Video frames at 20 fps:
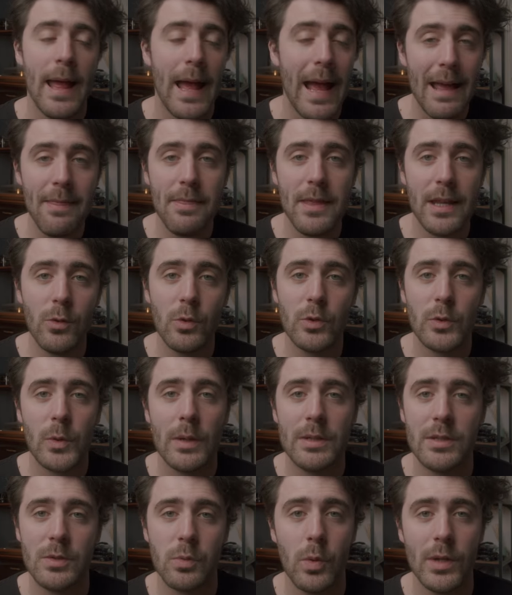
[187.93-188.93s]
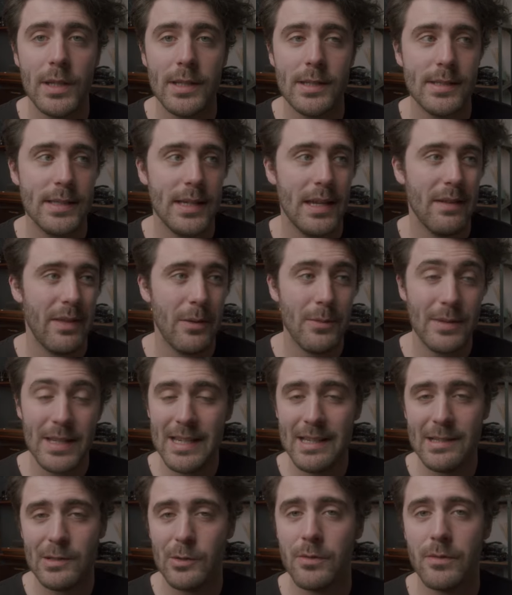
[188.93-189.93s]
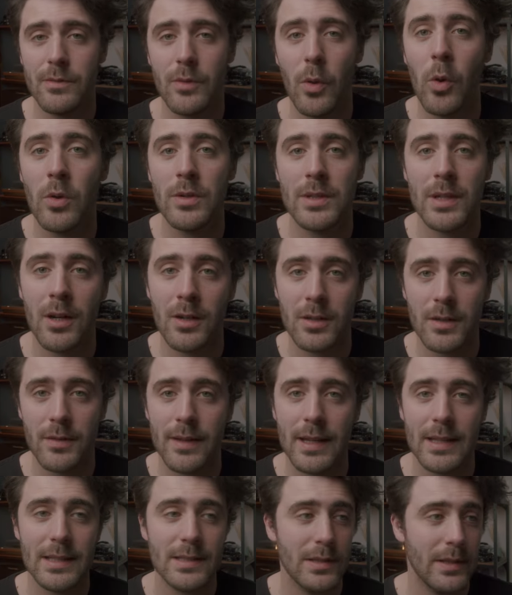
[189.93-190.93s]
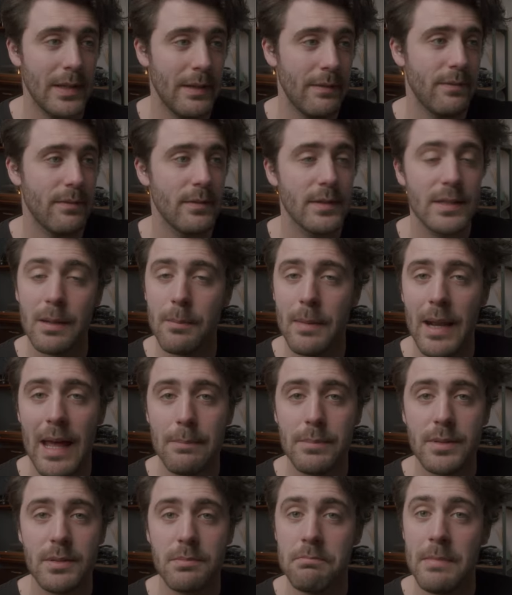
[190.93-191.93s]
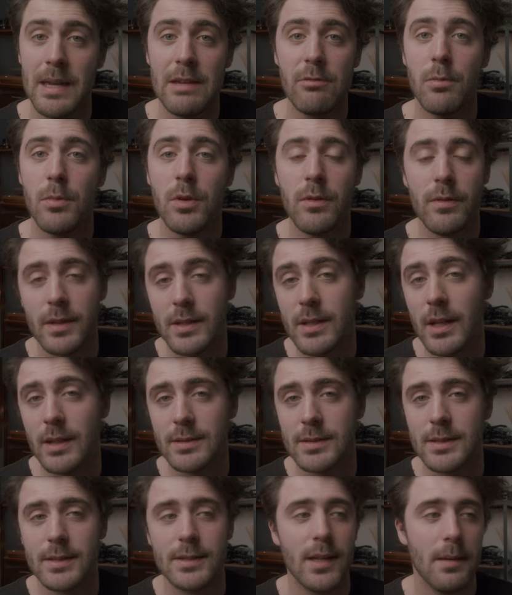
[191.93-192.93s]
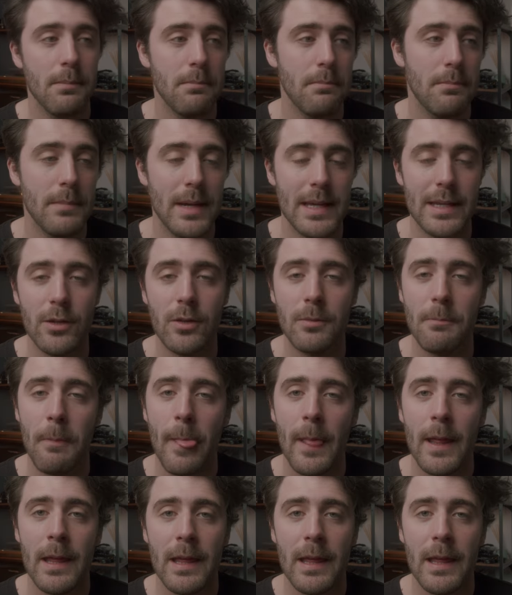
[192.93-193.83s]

And then also I just wanted to see if there was any sort of odd artifacts, if some labs may remove the dust, some may not.